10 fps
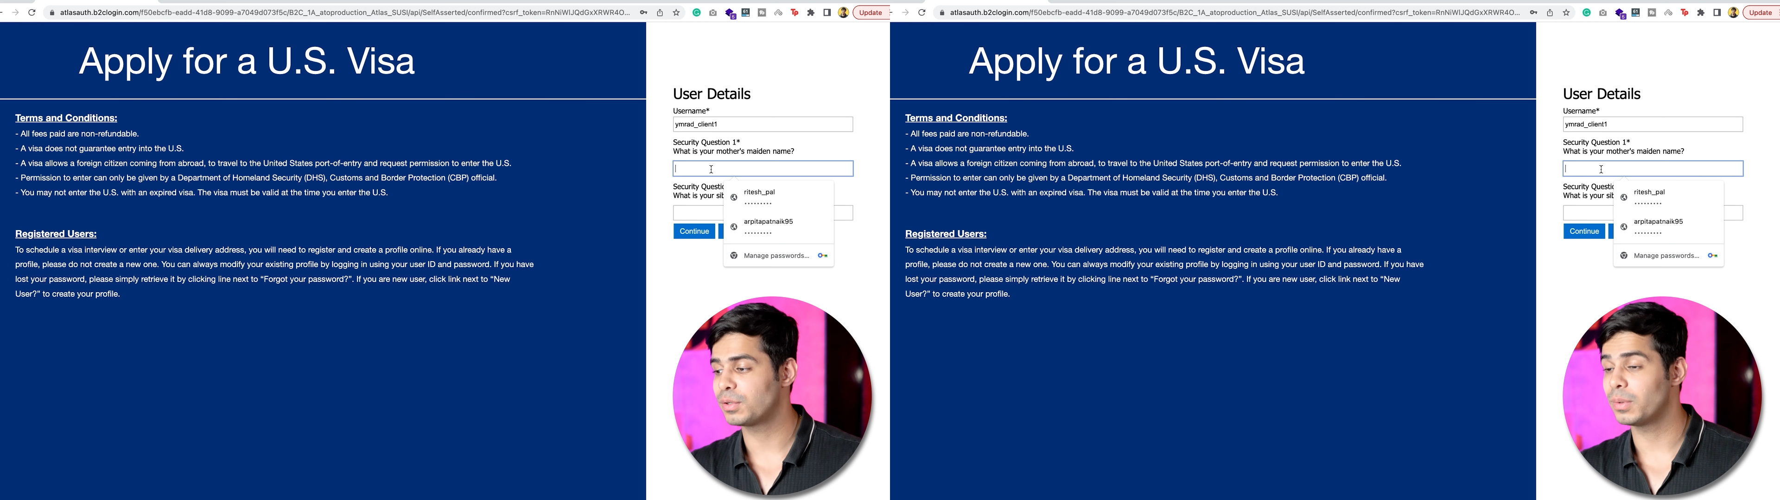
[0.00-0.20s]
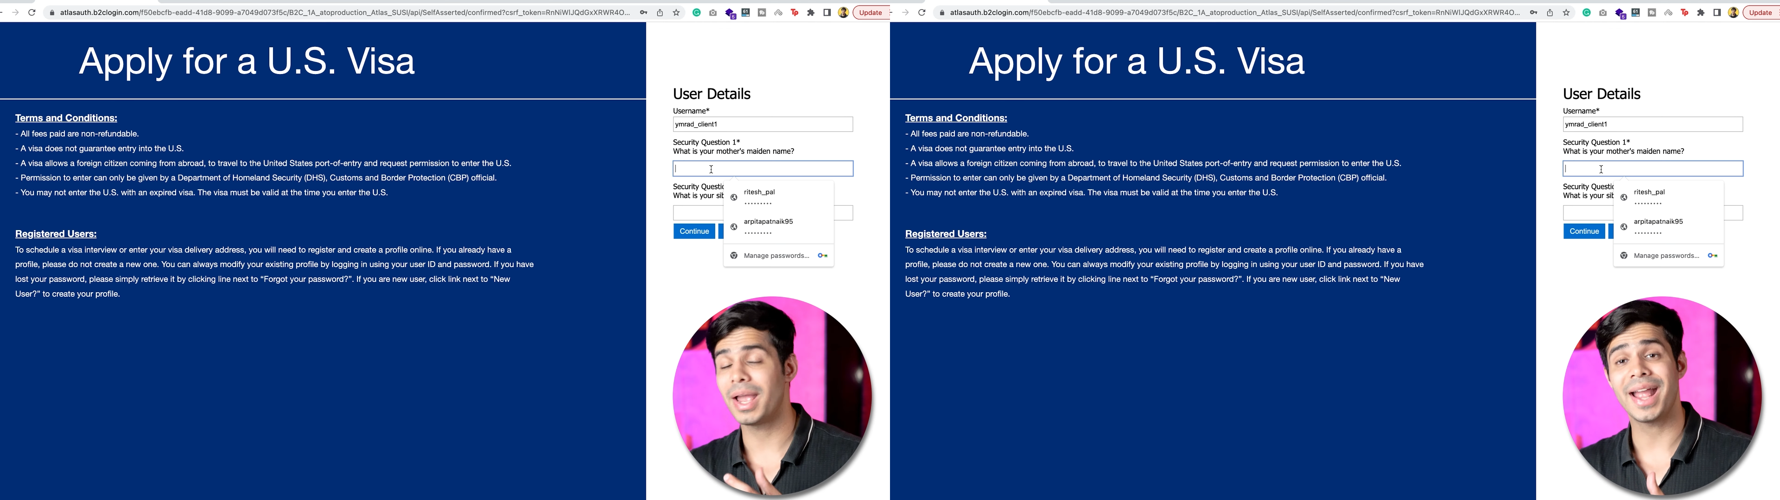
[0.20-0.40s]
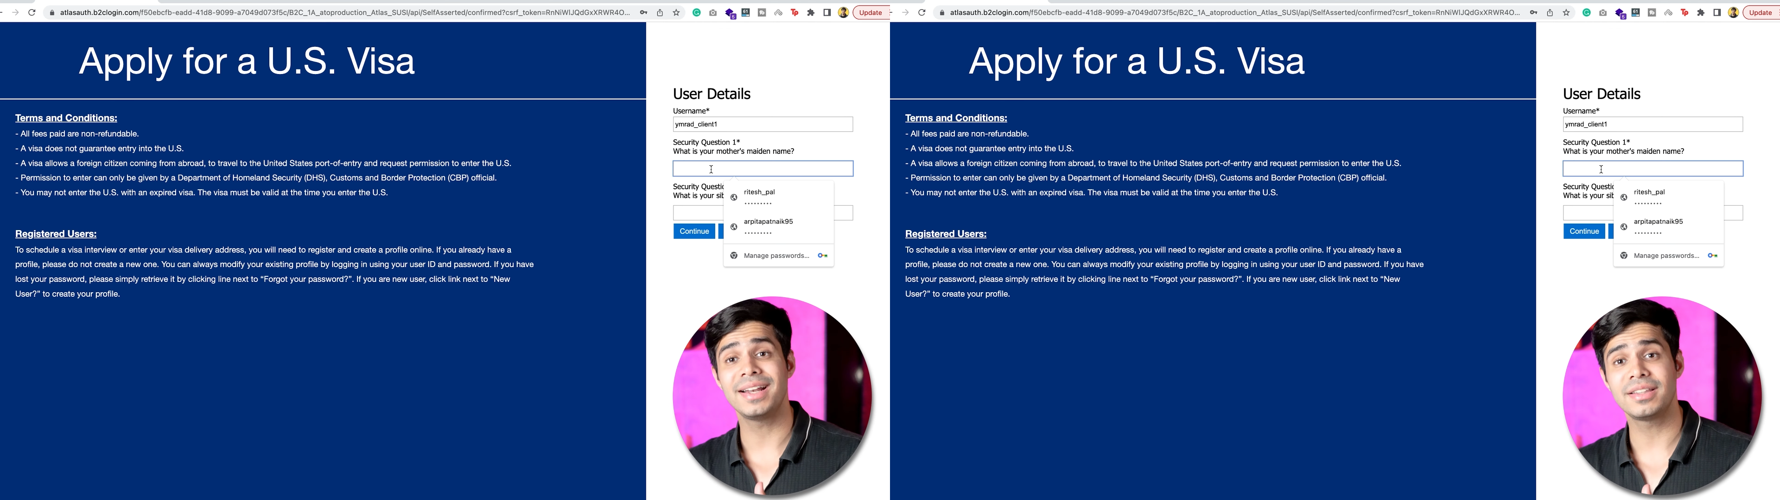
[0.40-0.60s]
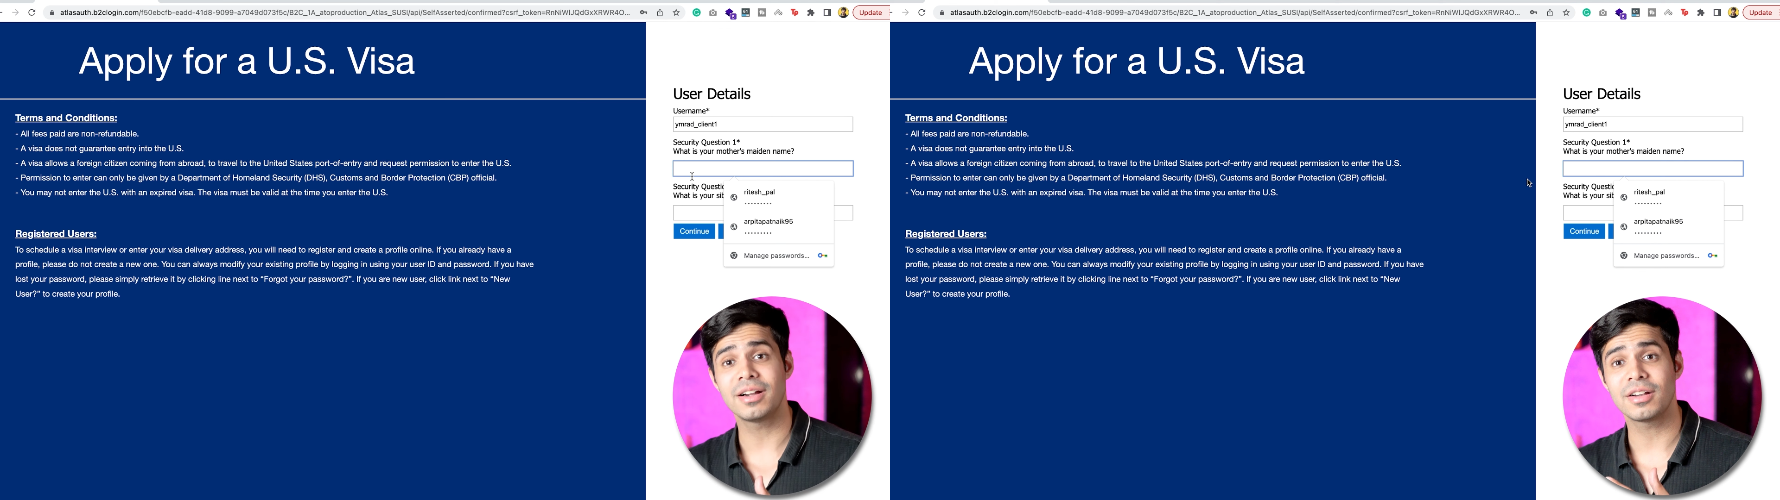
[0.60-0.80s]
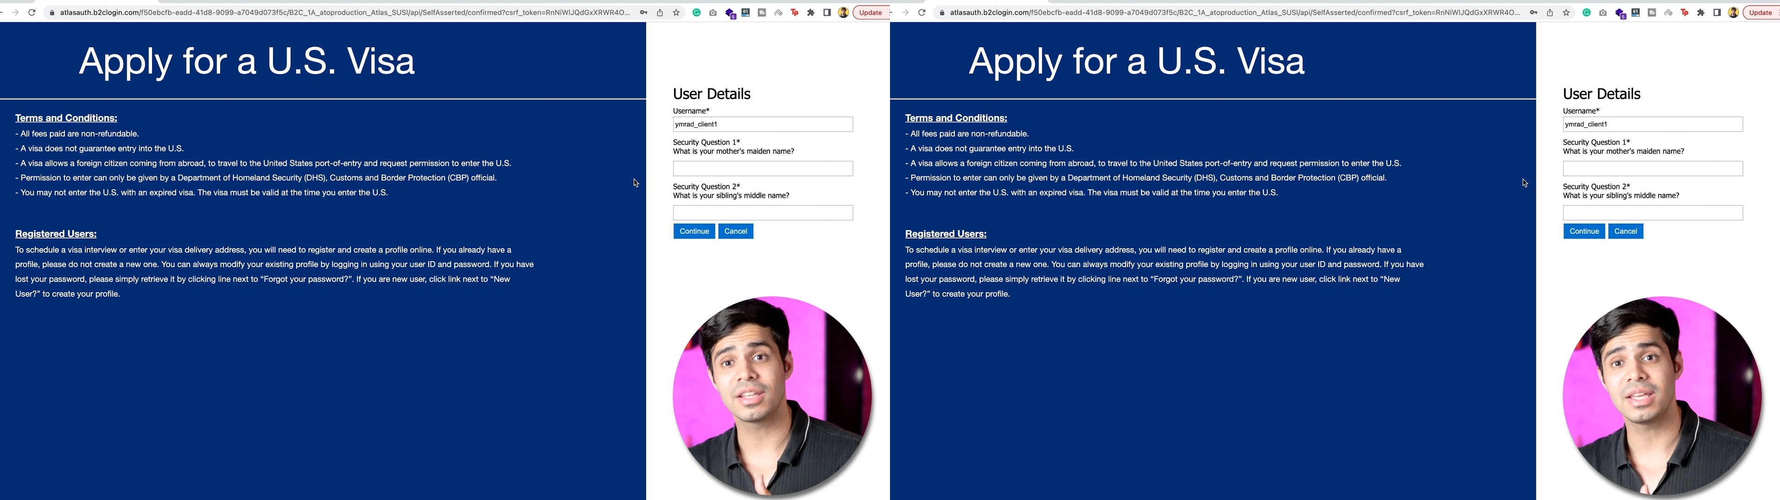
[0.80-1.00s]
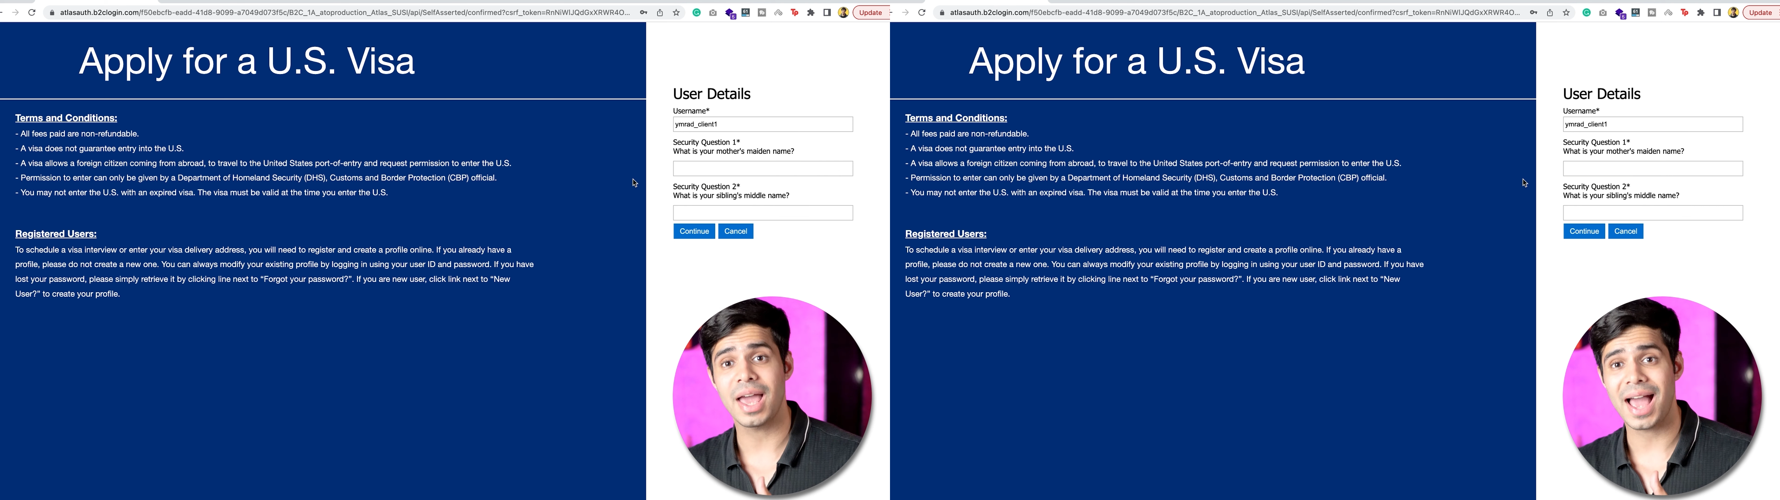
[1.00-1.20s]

to enter the